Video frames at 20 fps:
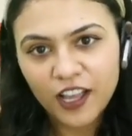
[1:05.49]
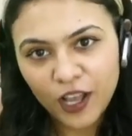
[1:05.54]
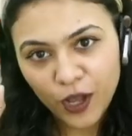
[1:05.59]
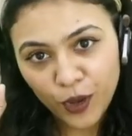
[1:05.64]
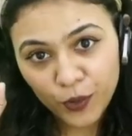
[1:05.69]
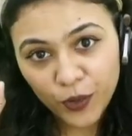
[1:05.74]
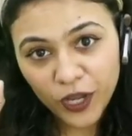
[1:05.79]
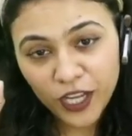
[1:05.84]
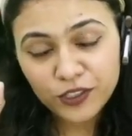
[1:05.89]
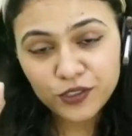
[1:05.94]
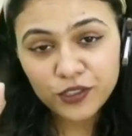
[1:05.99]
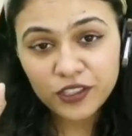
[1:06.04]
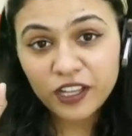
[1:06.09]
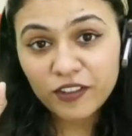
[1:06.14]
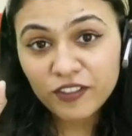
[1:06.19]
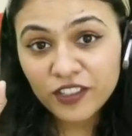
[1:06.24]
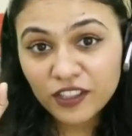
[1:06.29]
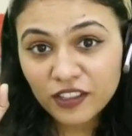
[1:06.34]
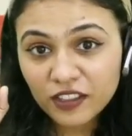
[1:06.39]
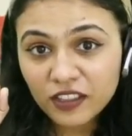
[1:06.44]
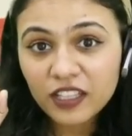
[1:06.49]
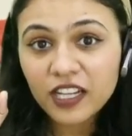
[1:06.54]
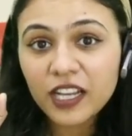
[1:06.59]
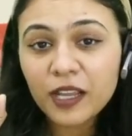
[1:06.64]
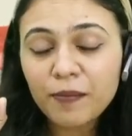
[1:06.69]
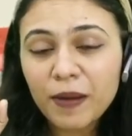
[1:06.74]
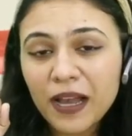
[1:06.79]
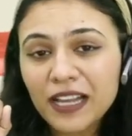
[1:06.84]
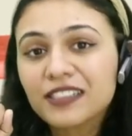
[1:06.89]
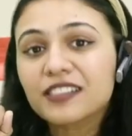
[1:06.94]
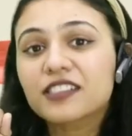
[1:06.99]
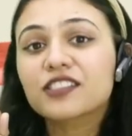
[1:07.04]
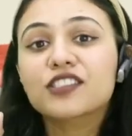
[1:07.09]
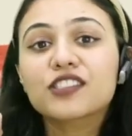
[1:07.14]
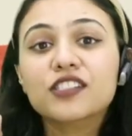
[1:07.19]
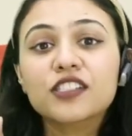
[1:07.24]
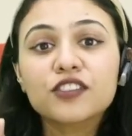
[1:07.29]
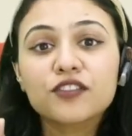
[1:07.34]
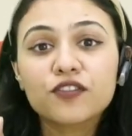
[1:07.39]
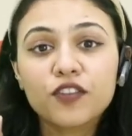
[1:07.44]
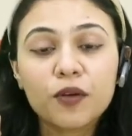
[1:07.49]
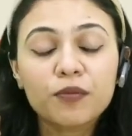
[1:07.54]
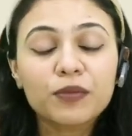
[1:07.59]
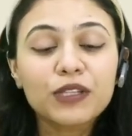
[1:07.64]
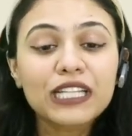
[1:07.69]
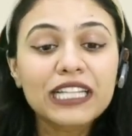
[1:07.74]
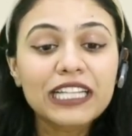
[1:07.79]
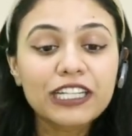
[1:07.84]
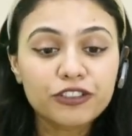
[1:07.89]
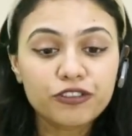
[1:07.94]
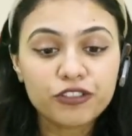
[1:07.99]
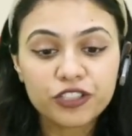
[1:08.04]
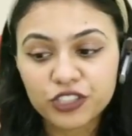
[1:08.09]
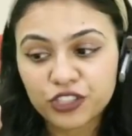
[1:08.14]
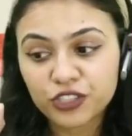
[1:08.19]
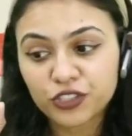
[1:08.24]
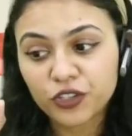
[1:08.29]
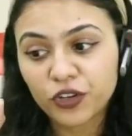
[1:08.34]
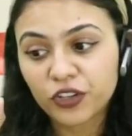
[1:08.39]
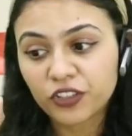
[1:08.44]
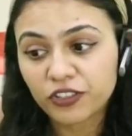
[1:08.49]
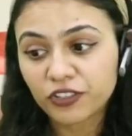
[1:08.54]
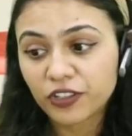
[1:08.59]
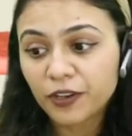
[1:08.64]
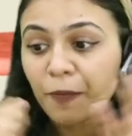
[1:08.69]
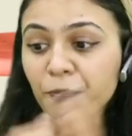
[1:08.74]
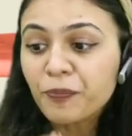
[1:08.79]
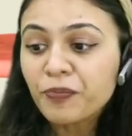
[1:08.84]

Okay, so there were three passages from the literature genre.